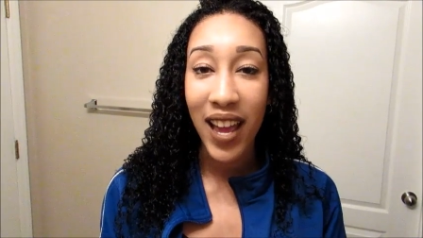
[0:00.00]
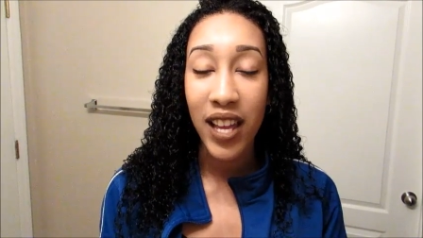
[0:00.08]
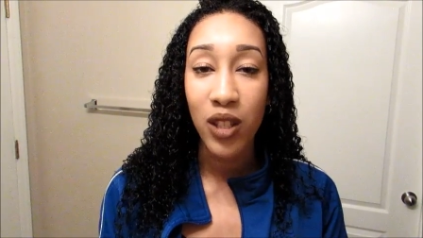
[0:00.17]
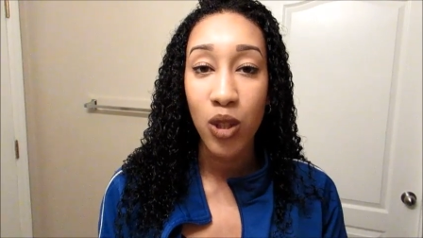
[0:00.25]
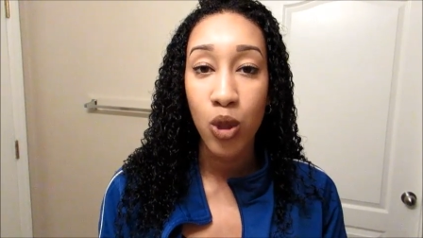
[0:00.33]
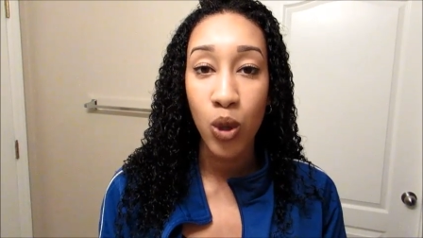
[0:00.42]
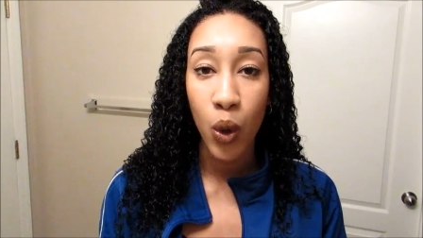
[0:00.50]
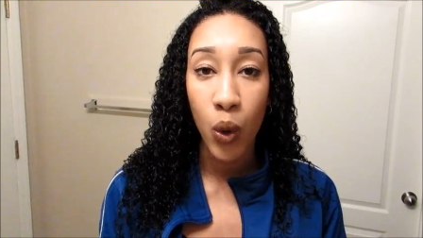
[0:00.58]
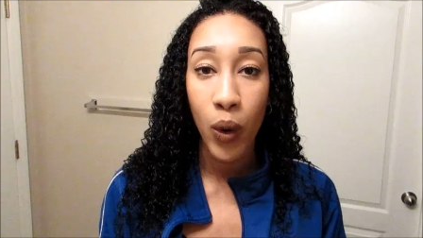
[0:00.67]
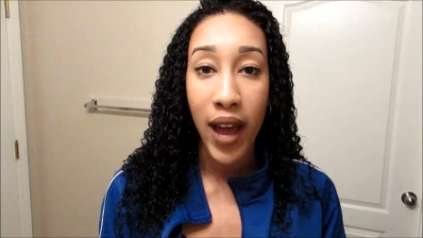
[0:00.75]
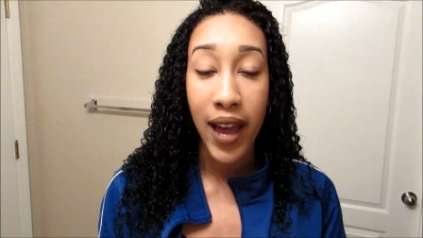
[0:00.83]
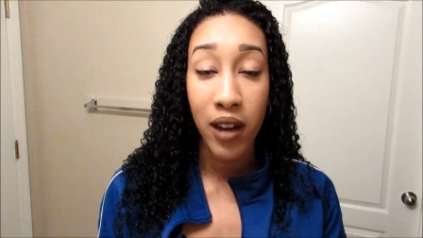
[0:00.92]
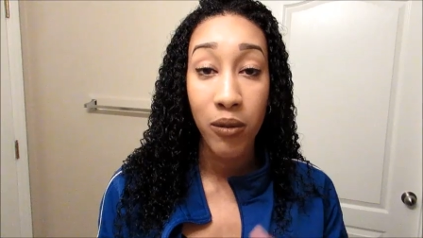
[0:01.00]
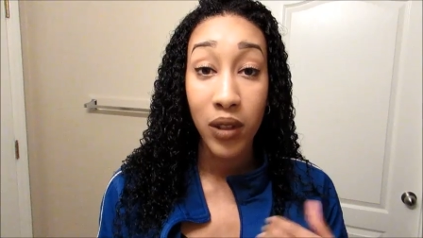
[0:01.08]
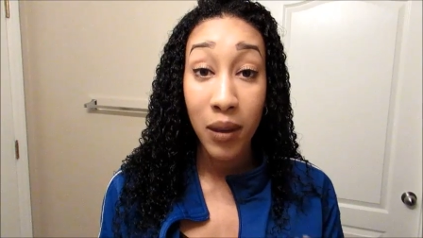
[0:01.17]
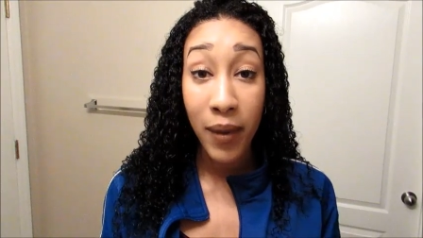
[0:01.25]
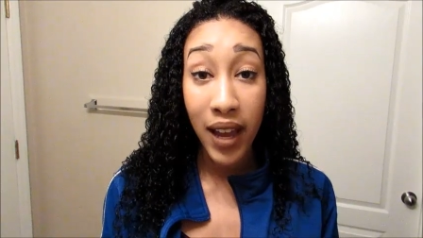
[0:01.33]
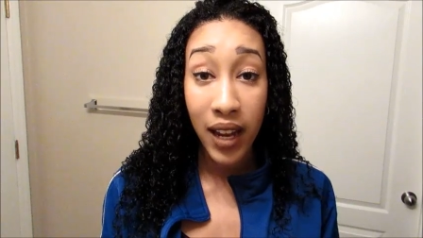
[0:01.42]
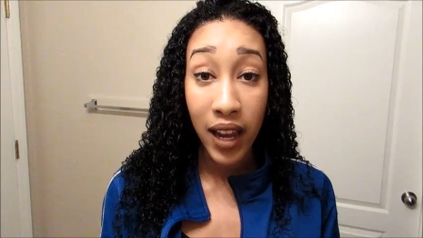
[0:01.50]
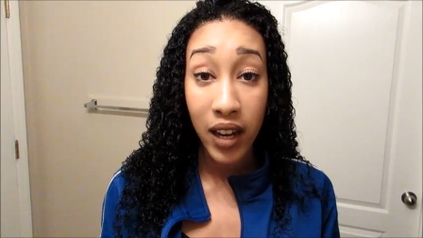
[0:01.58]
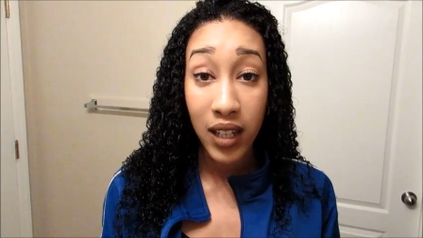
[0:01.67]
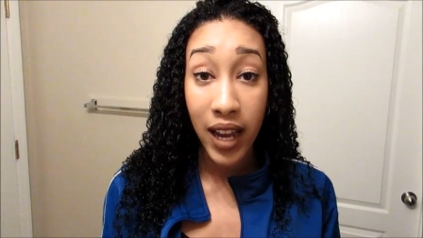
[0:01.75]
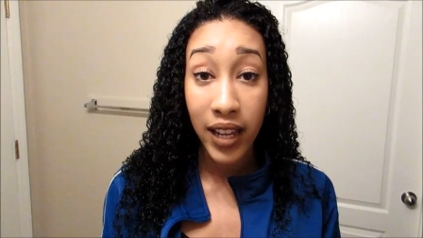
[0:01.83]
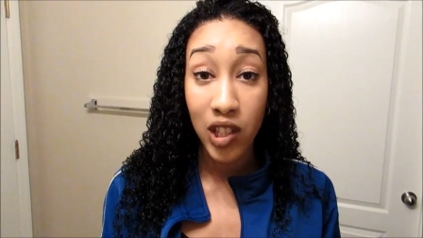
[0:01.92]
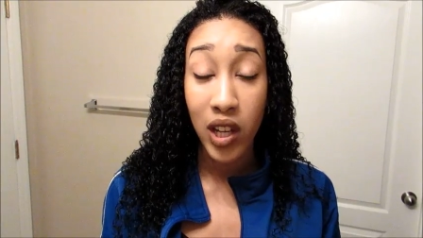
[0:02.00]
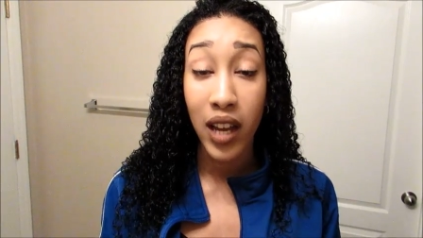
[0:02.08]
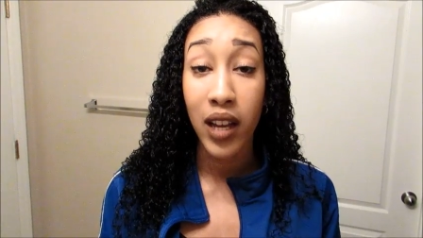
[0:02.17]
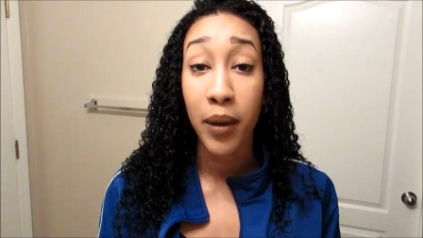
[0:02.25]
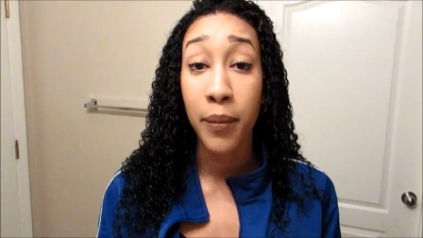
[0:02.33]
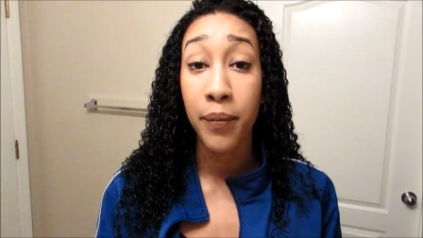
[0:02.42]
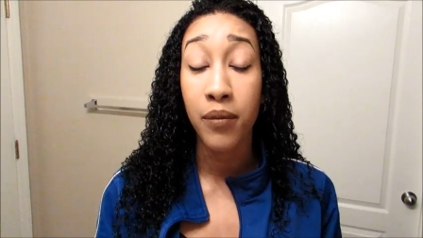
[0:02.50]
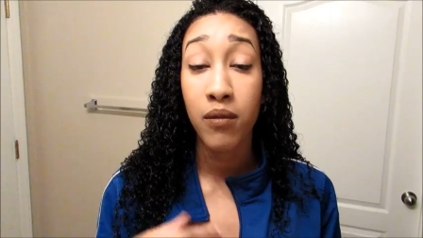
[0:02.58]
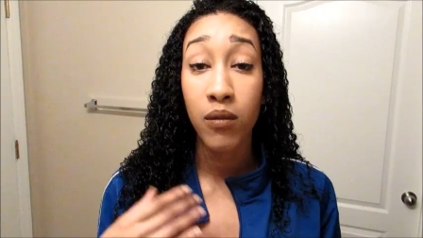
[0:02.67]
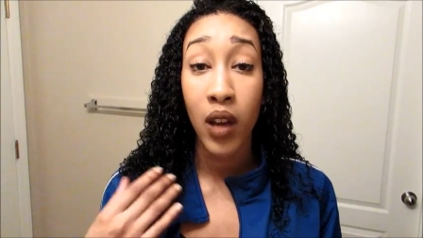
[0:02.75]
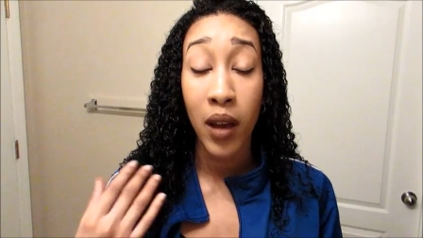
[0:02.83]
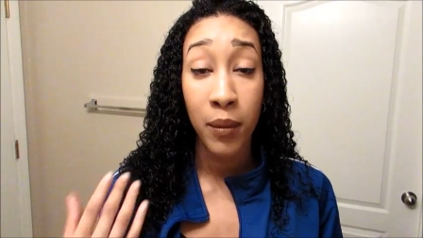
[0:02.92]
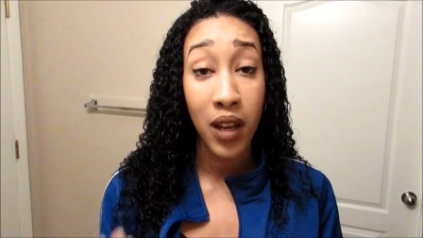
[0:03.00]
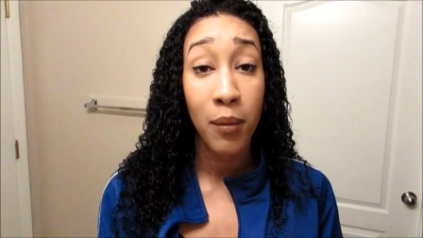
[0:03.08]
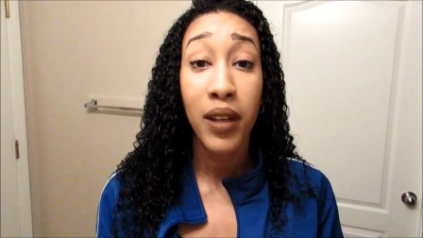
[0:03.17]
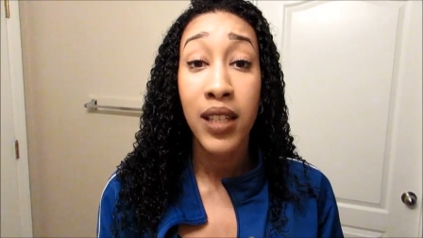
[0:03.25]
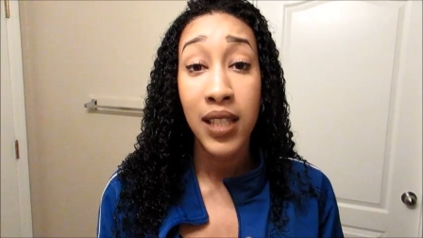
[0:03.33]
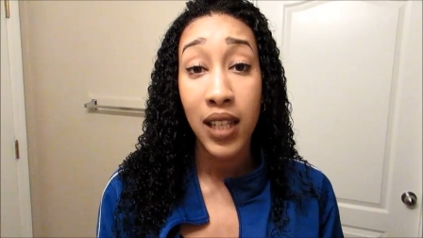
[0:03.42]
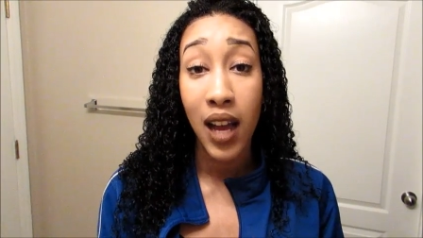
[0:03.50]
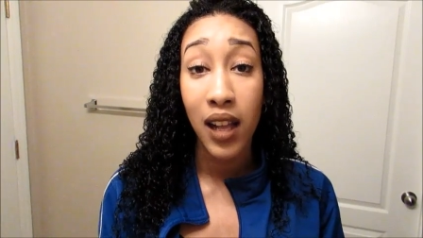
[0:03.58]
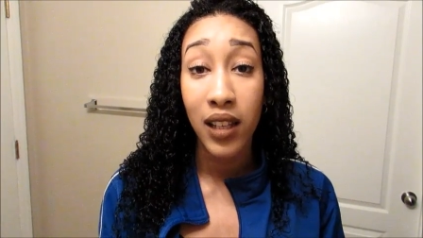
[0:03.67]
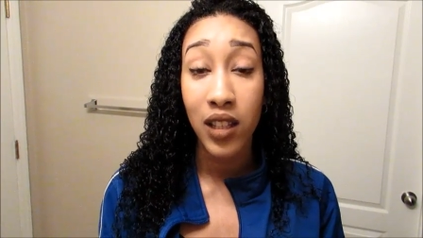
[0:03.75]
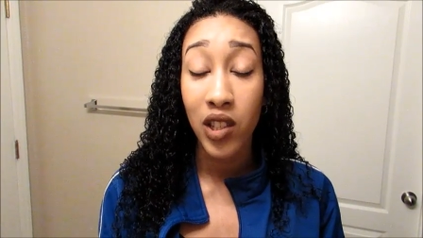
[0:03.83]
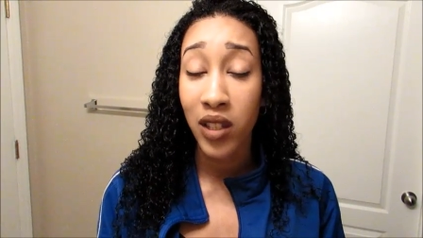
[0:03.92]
And so I had a really bad hair dye job coming into college.